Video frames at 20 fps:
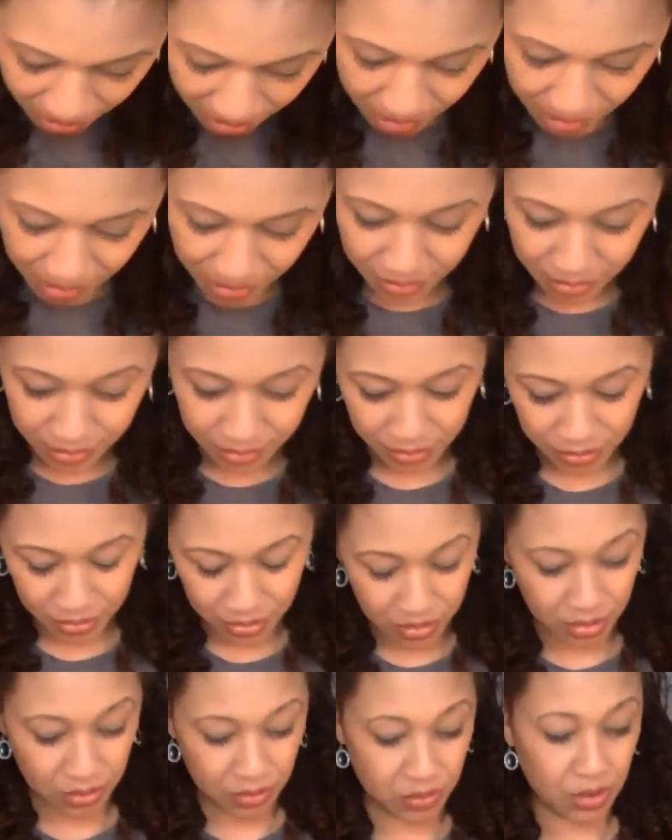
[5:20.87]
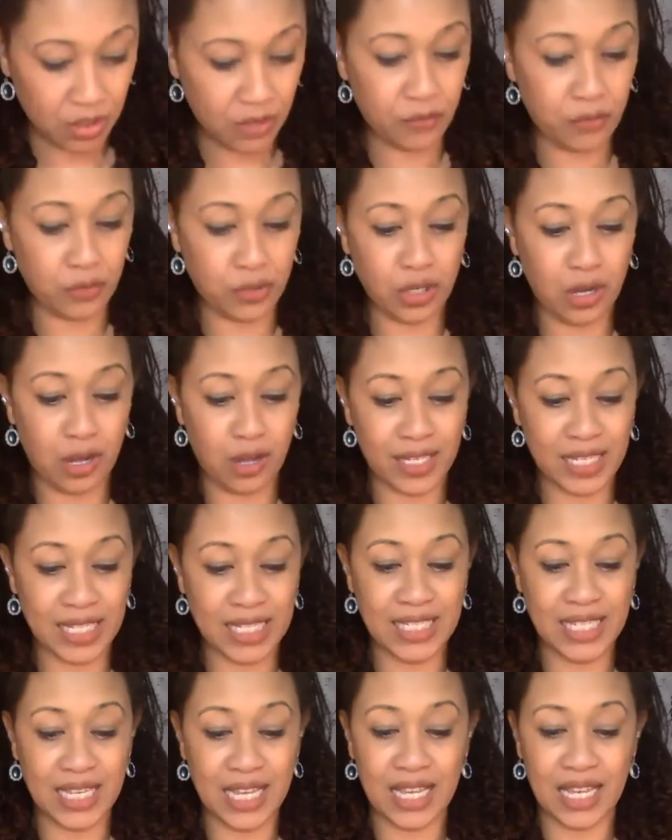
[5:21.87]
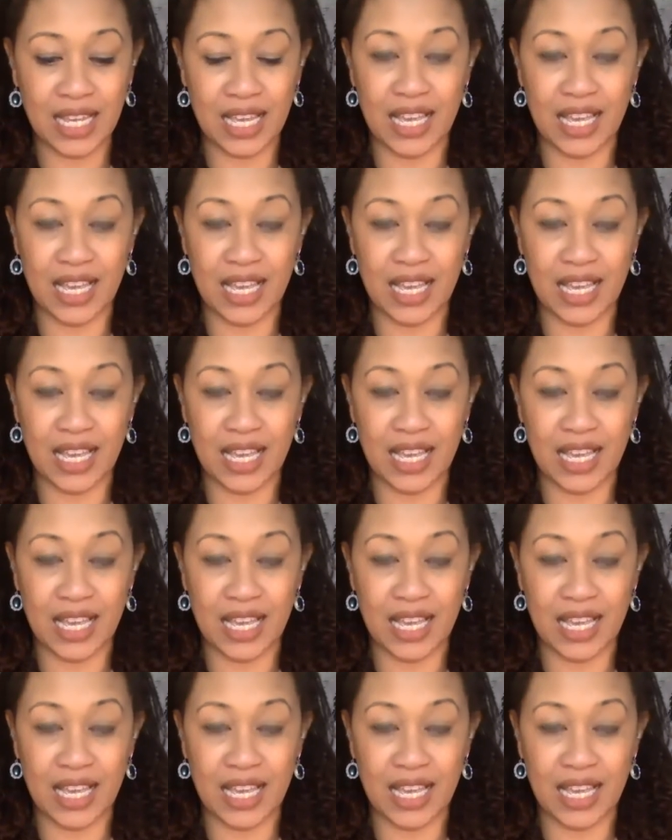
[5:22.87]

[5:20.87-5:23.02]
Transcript: Uh, and if we're talking tech,